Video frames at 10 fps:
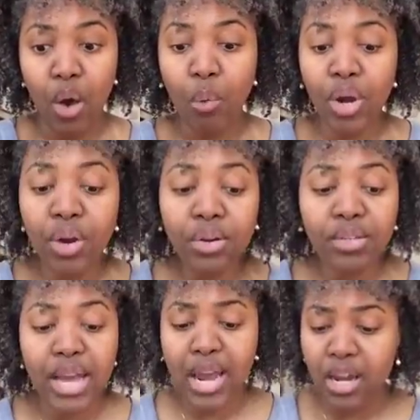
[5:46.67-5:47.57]
where you're
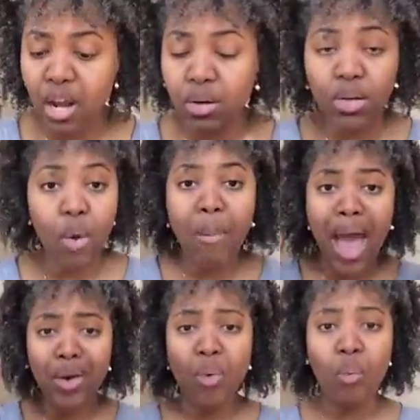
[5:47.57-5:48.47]
saying, no
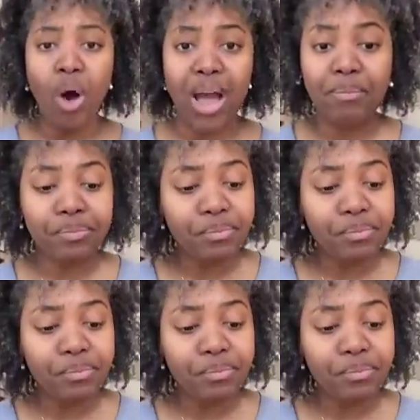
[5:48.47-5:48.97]
matter what,